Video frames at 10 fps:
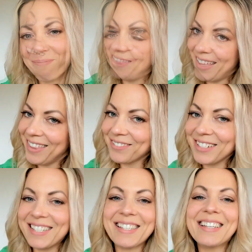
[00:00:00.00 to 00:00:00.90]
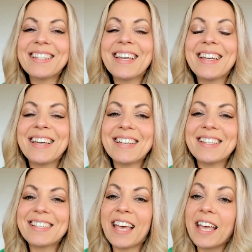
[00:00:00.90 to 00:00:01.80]
Another reason
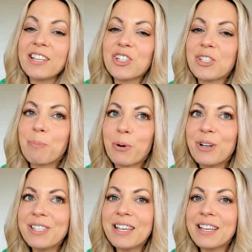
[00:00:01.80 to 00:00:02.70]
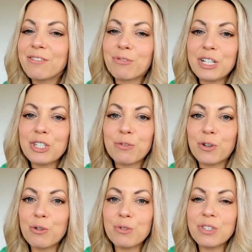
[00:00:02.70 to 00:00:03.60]
is just protein-rich
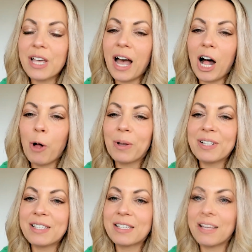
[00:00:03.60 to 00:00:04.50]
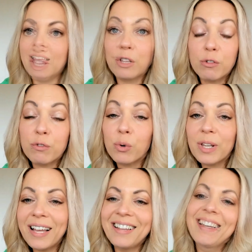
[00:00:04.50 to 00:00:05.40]
foods help us feel
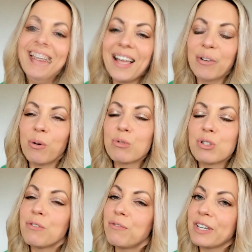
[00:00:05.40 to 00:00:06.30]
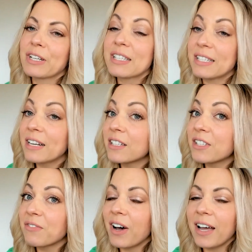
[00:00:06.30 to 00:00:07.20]
fuller and also feel
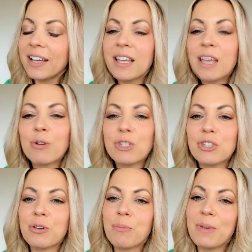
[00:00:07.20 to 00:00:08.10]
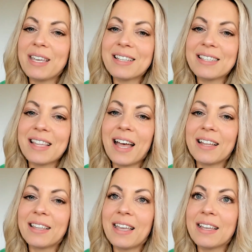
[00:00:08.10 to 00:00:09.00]
satisfied, which means
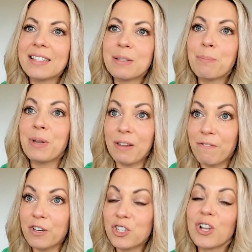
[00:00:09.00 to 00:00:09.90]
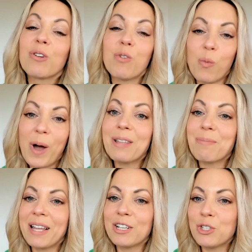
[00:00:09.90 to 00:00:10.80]
that it's beneficial for
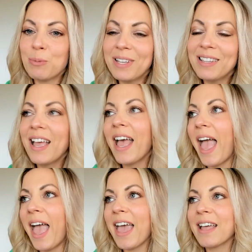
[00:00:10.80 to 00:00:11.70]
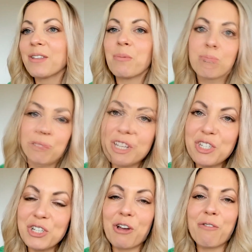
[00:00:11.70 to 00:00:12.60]
weight management and
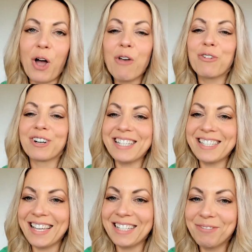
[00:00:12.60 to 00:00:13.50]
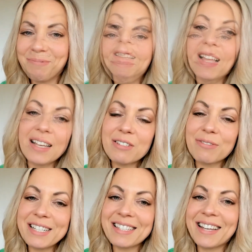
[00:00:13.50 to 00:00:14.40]
prevention of overeating. The
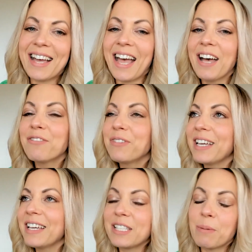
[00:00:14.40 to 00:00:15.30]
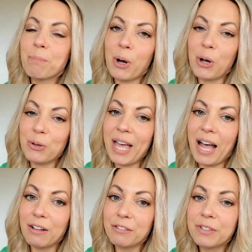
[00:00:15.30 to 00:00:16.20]
last reason I have is bone
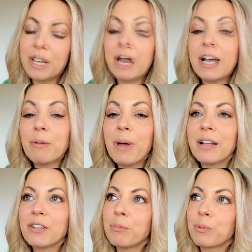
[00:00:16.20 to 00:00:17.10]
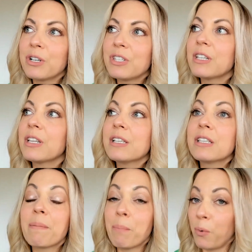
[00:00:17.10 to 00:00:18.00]
health. Right amount of protein
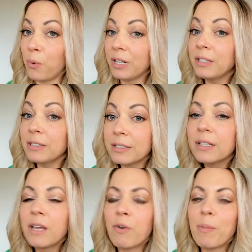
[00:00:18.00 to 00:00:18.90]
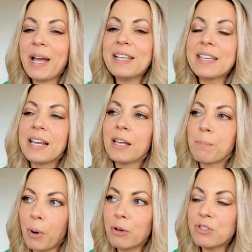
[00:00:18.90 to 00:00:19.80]
is important for
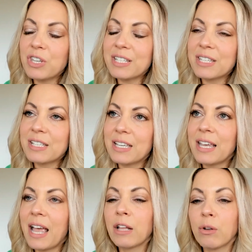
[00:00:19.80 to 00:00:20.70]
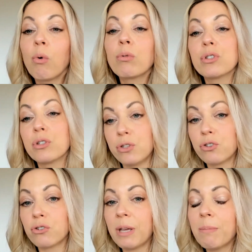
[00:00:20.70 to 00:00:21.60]
maintaining bone density and also
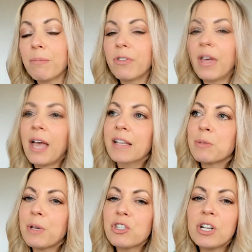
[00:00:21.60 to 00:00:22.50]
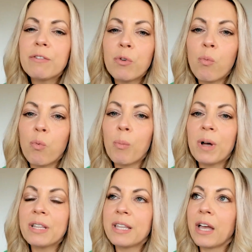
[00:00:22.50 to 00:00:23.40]
strength, and especially for
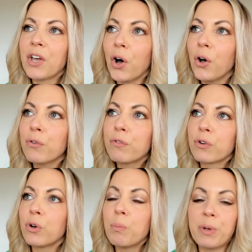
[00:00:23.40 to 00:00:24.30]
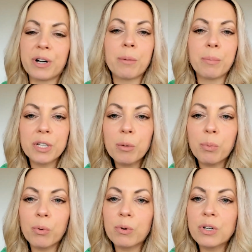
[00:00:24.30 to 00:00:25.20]
women that go through
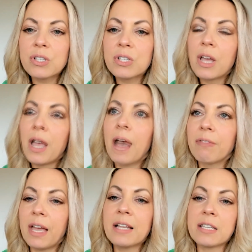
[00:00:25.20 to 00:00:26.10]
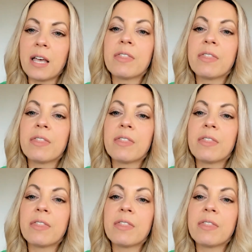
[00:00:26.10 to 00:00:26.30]
perimenopause and as